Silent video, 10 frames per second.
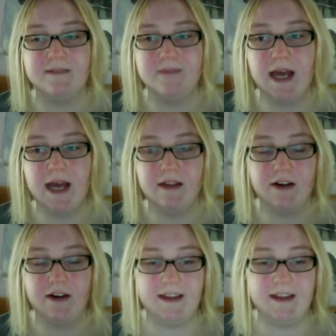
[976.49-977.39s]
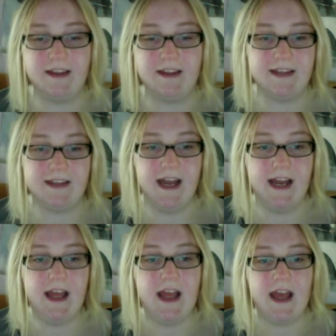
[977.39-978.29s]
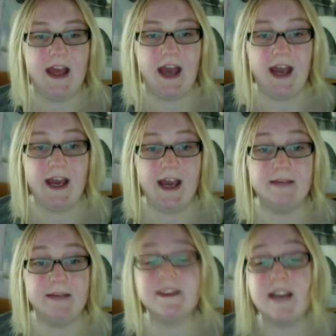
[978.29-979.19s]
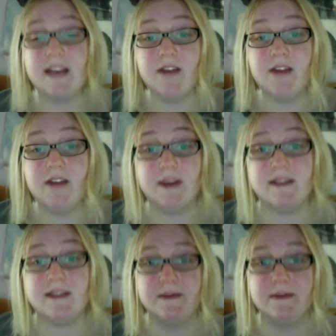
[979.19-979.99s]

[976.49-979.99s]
Balor or anything like that, and it was Kevin Owens.